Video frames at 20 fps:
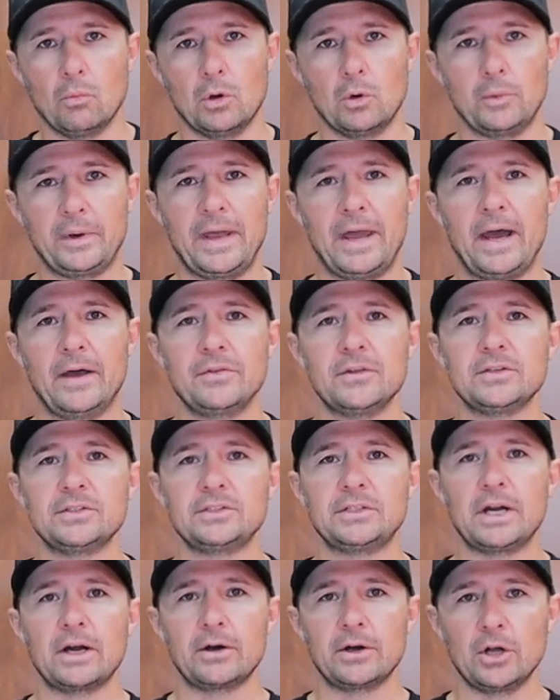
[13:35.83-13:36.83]
When we had the
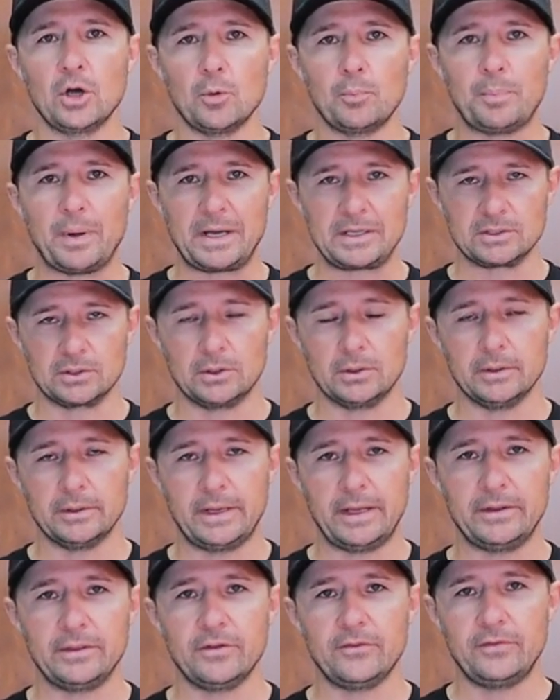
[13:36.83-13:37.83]
stereo bezel
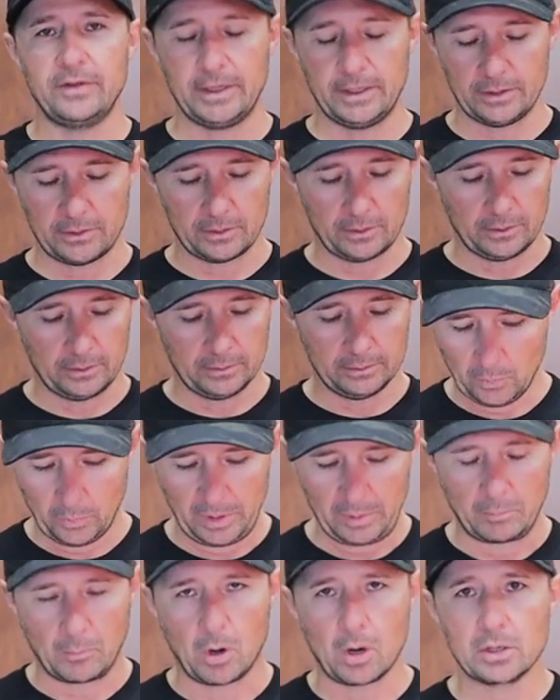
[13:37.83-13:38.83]
in the vehicle,
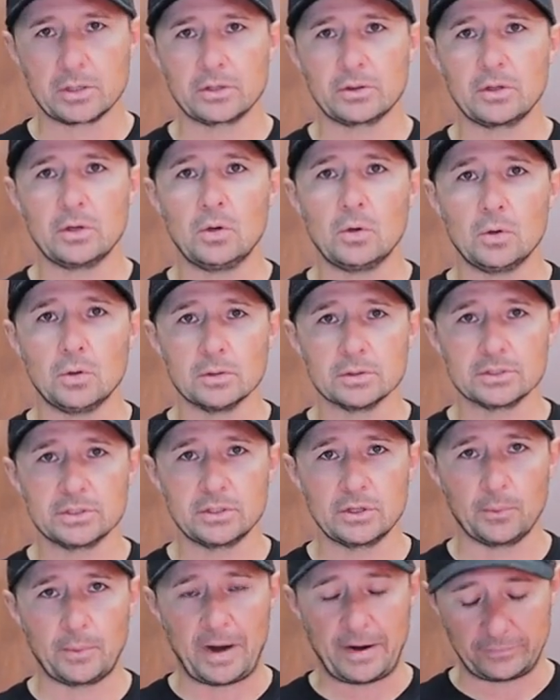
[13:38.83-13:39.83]
we marked the holes
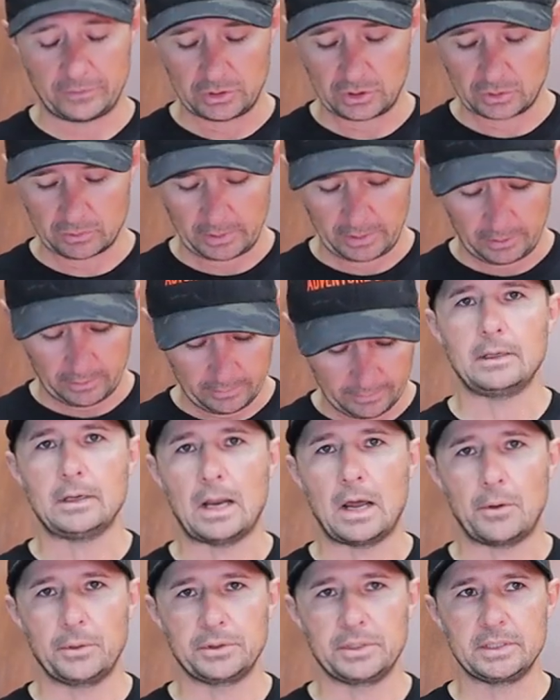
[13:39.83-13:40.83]
that we have to drill.
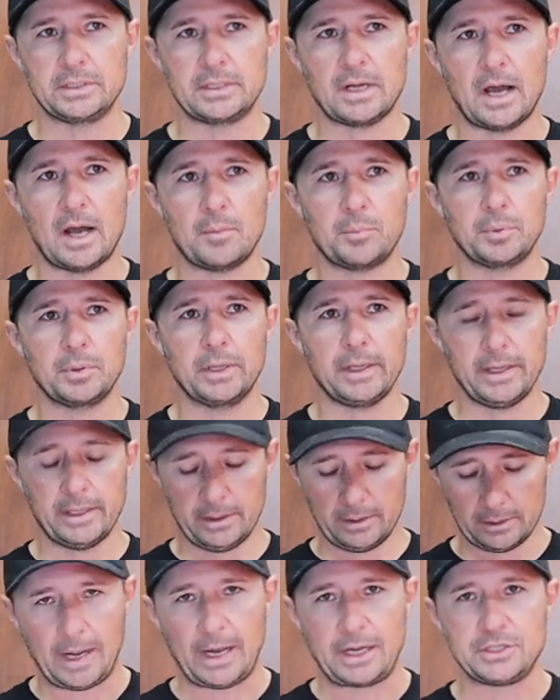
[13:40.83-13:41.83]
Now with the top
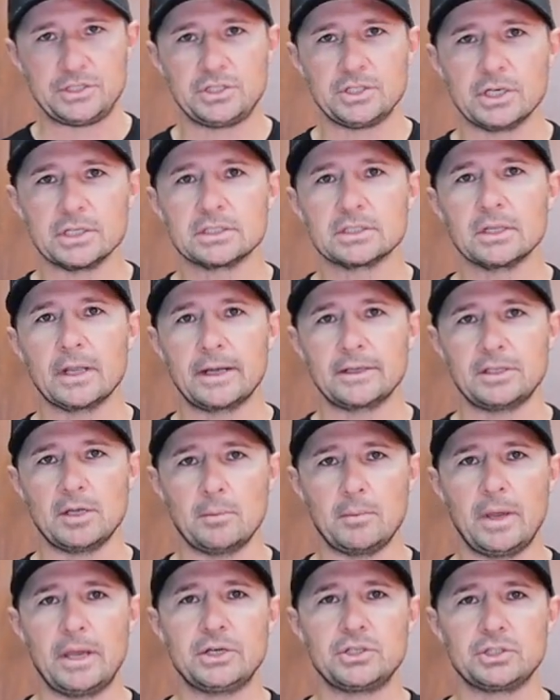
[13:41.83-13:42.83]
plate, I just like to
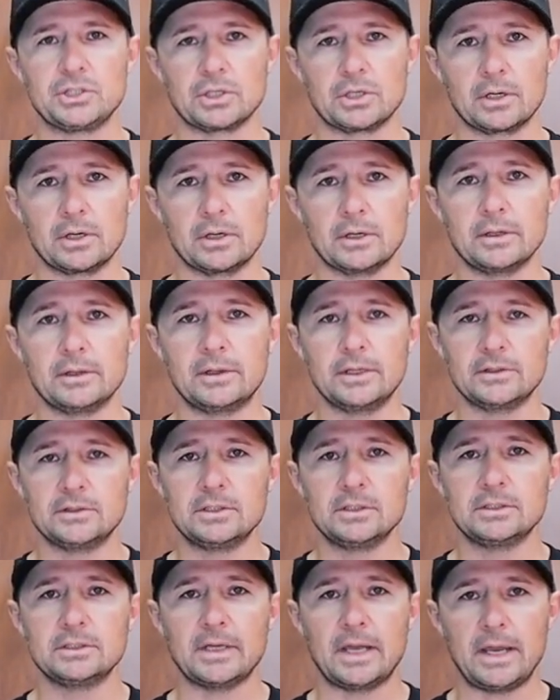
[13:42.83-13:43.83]
make sure this
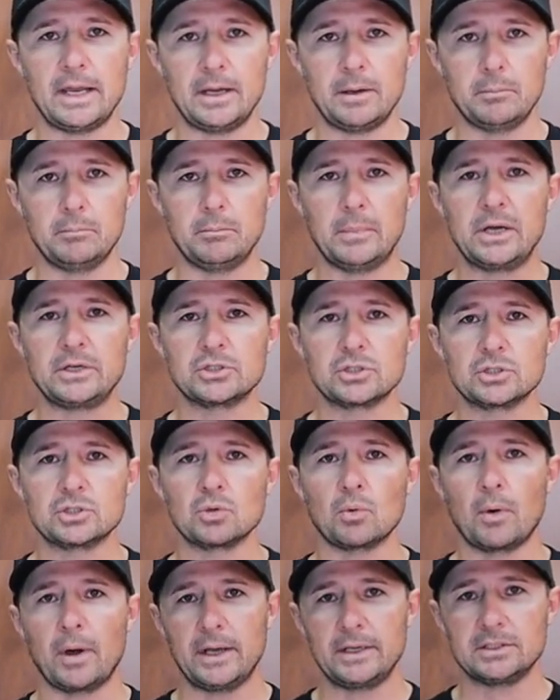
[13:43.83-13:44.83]
is a measure
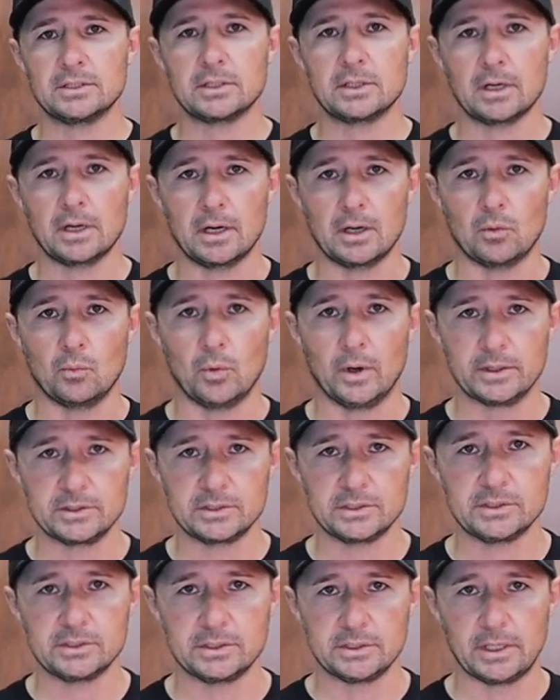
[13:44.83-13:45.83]
twice, cut
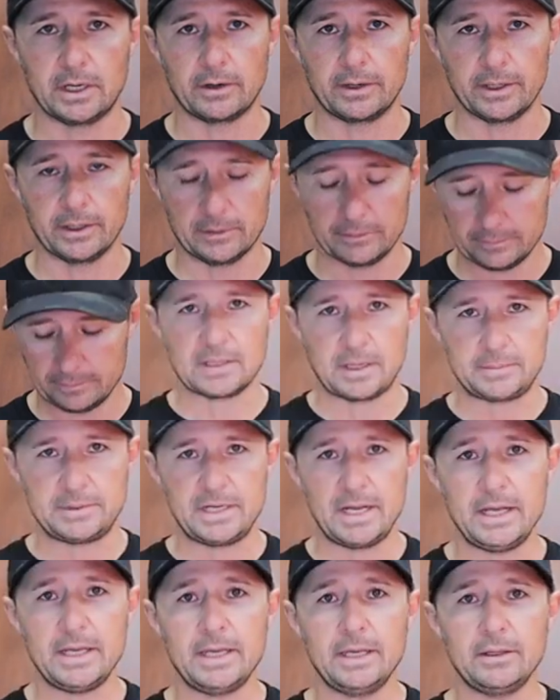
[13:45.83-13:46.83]
once scenario. I'm
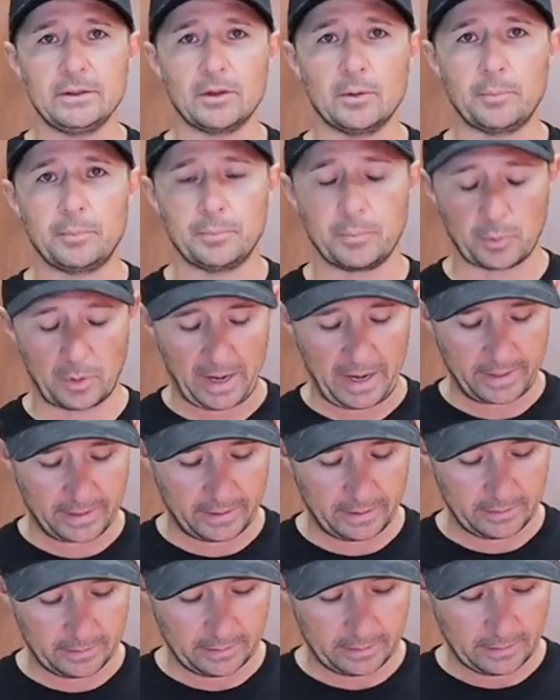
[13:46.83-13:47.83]
taking the
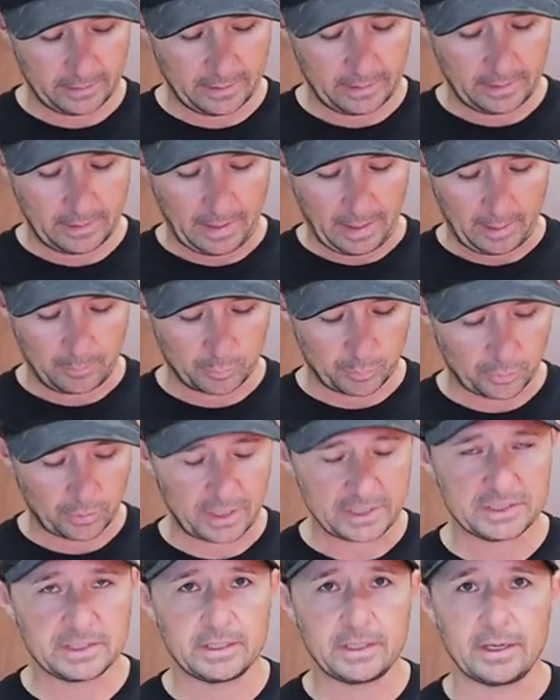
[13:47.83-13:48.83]
bracket, I'm
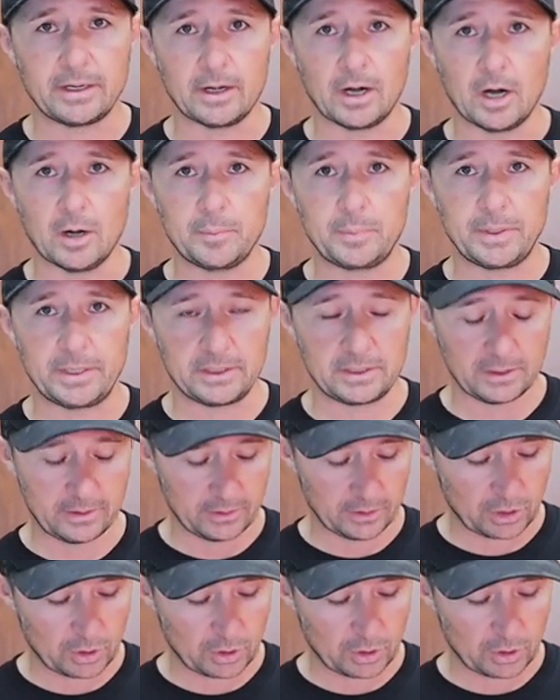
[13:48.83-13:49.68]
pressing it up into the